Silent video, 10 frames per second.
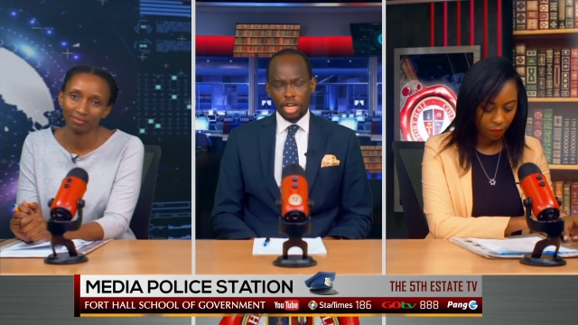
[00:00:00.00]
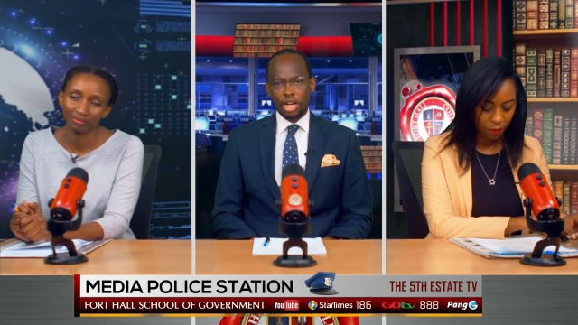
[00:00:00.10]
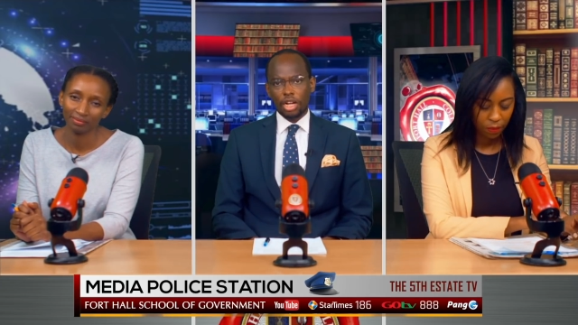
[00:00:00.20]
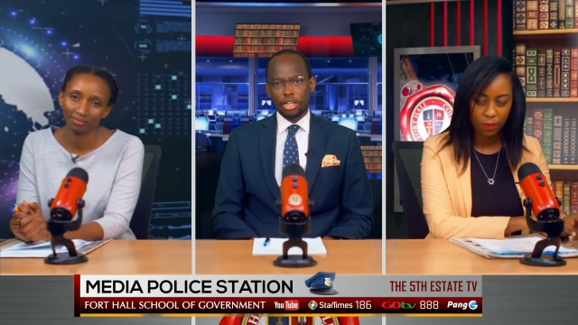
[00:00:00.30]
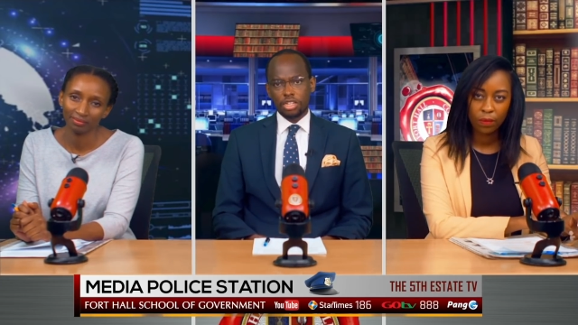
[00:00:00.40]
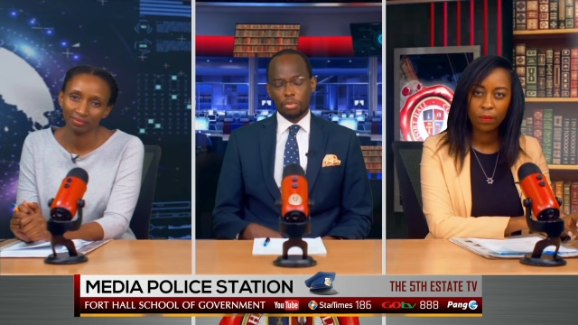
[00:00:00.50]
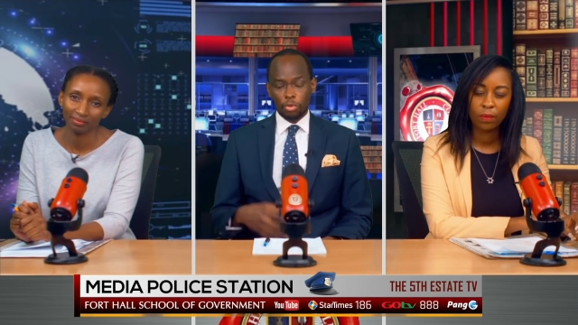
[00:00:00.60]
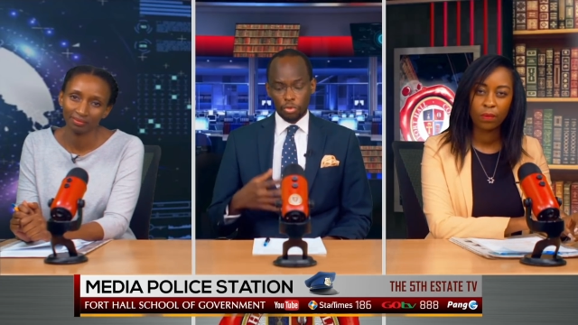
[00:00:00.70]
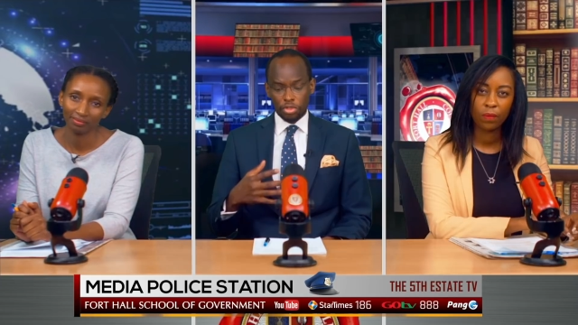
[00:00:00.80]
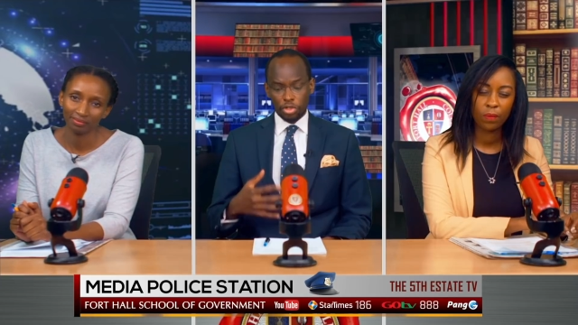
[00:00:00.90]
Speaker 1: uh,
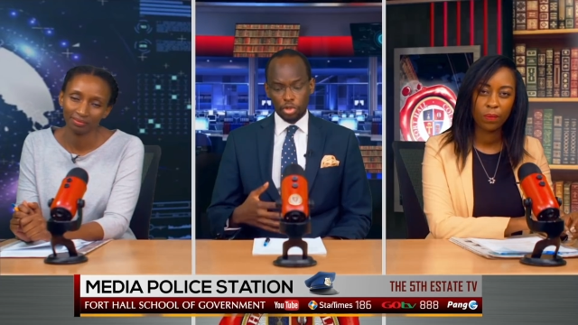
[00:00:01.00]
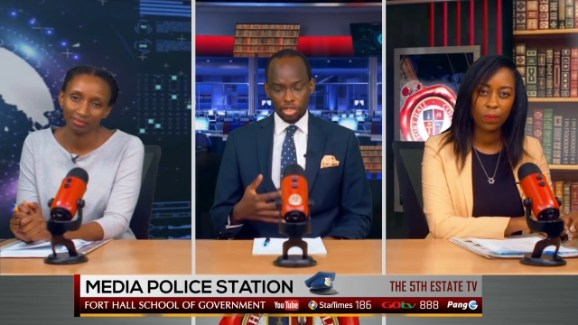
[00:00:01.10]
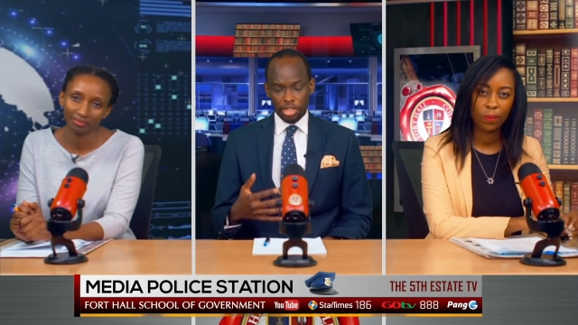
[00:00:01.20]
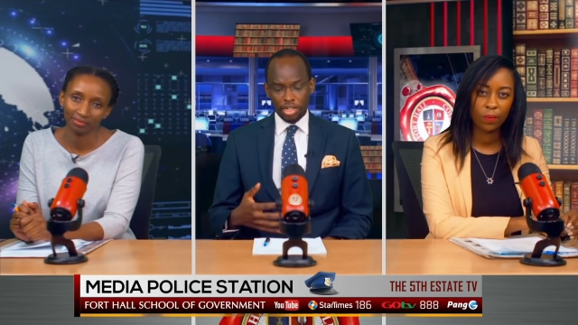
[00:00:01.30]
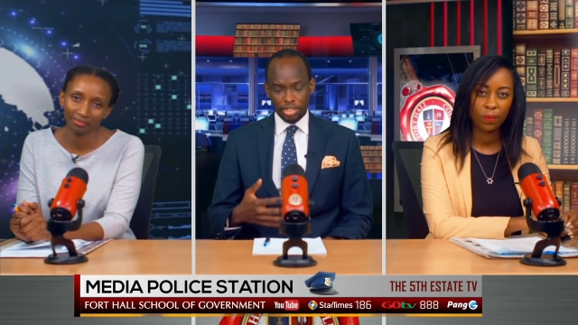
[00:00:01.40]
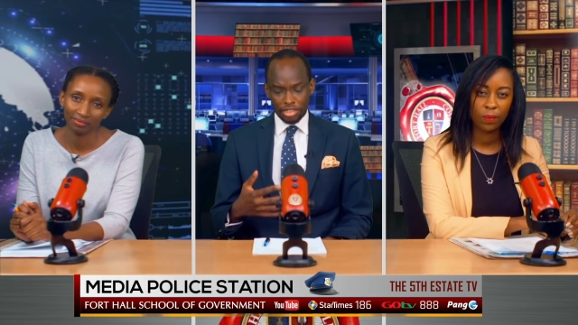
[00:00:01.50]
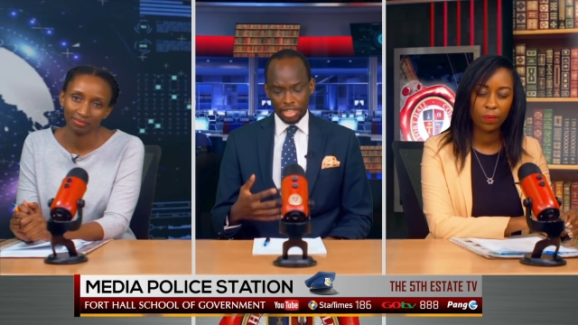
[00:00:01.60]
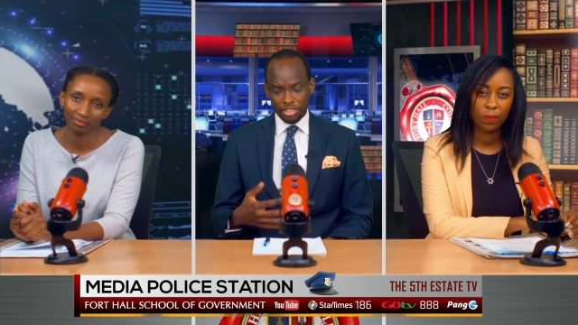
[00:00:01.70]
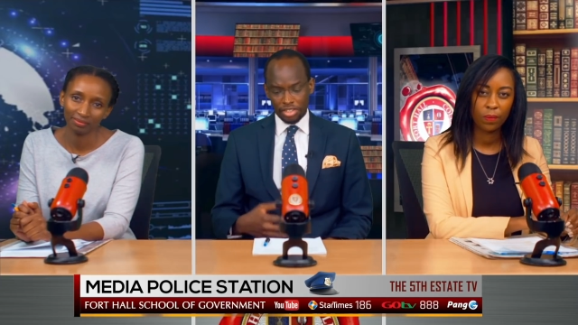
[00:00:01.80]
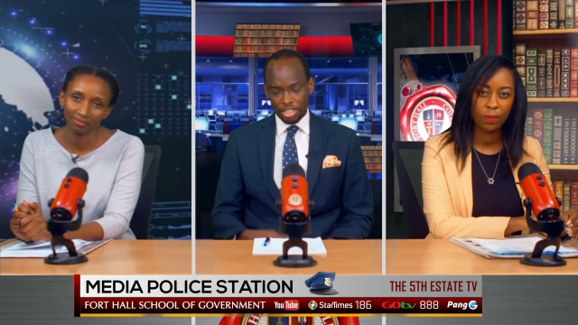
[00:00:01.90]
someone with totalitarian
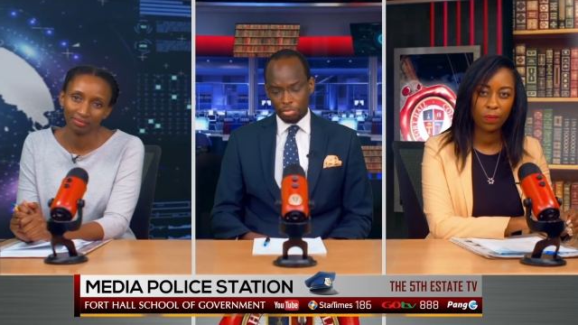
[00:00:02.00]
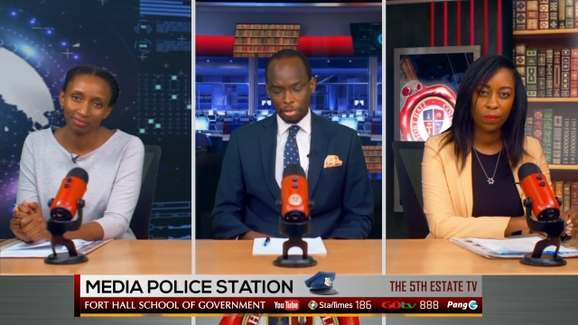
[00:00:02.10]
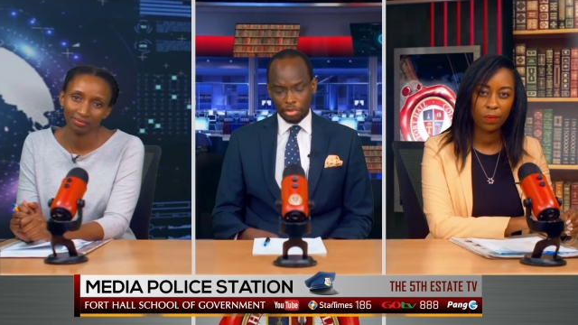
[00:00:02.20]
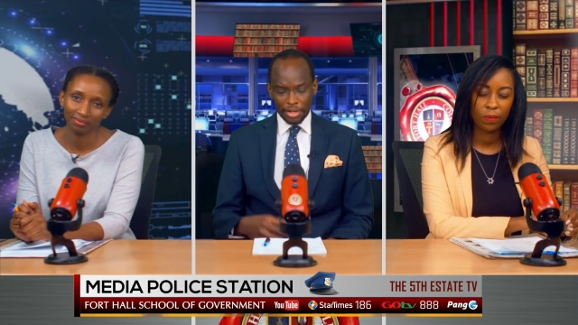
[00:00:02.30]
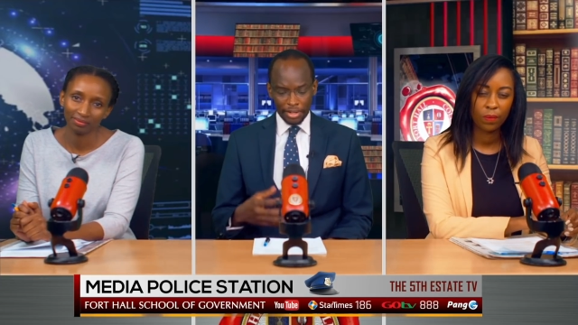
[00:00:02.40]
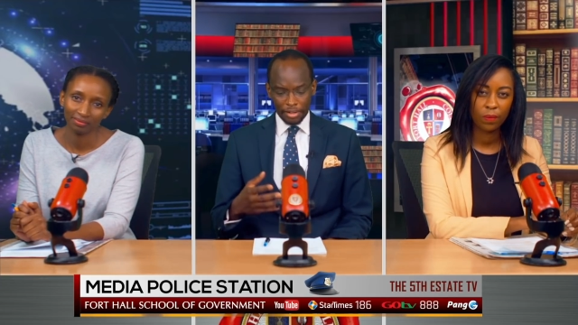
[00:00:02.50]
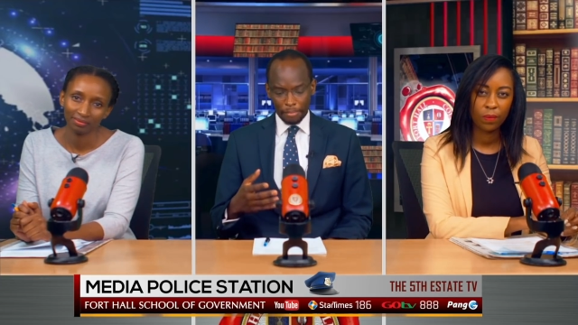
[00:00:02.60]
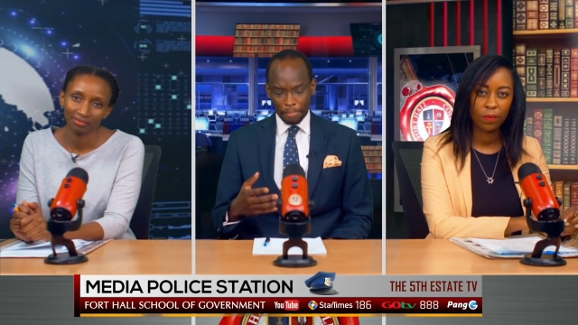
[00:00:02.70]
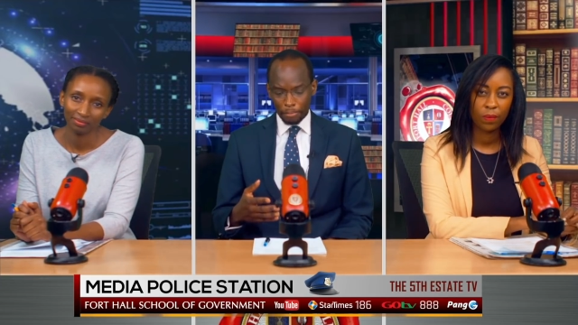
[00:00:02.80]
tendencies, people like